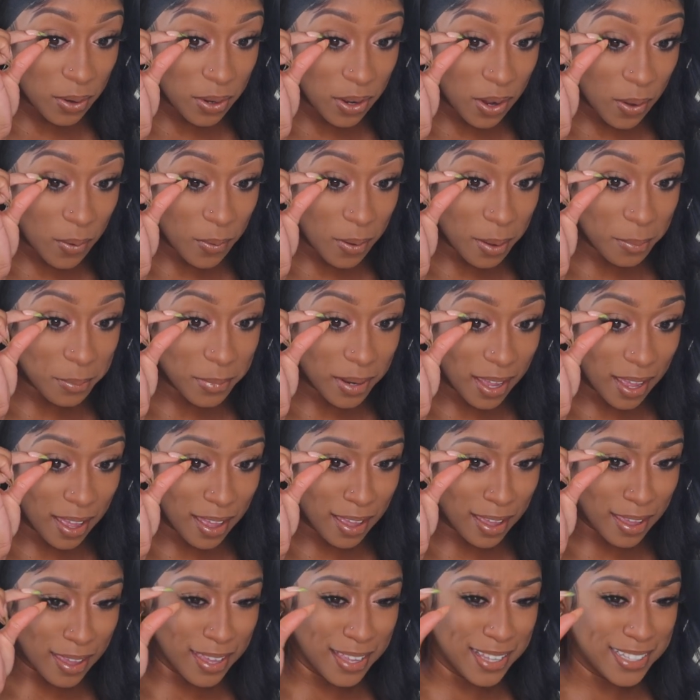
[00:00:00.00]
I'm not. My
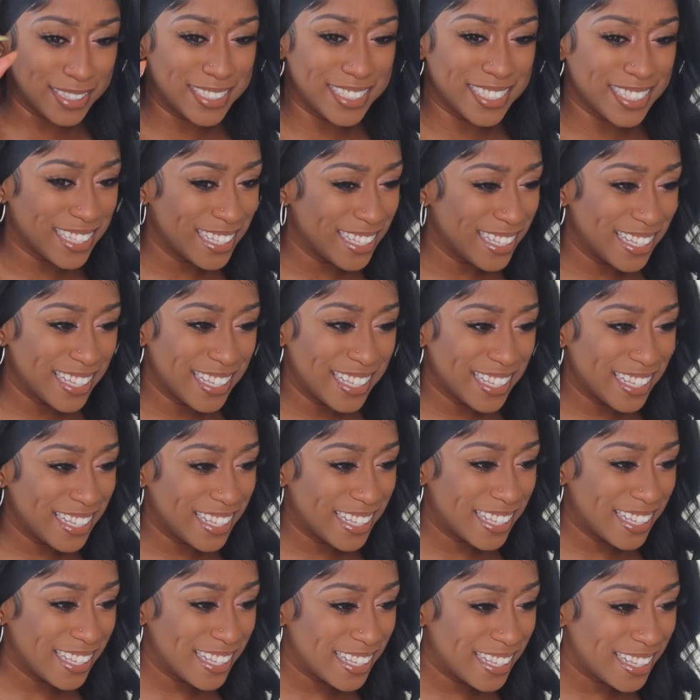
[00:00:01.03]
best friend
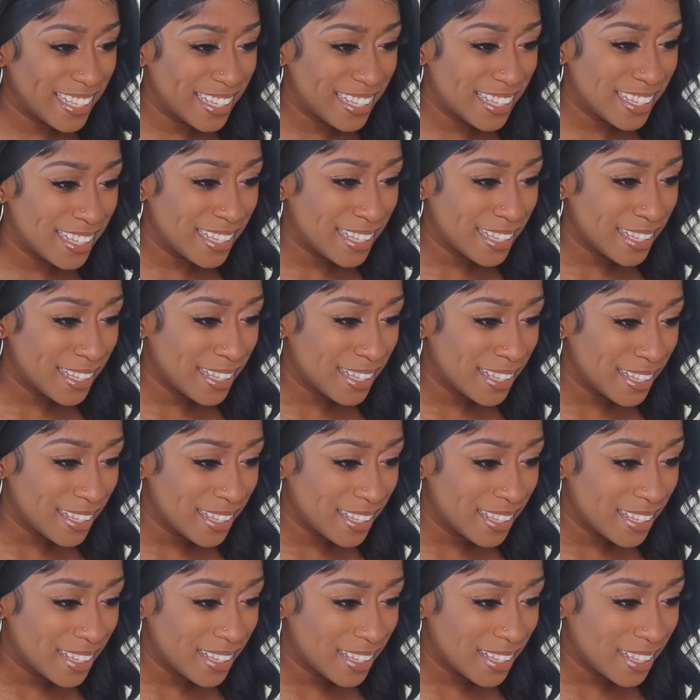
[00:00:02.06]
just told me this
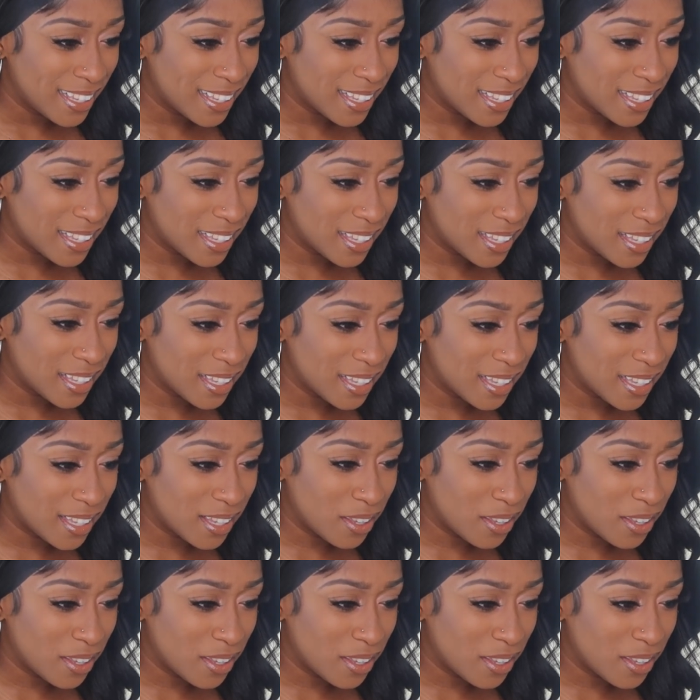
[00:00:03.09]
ugly portion.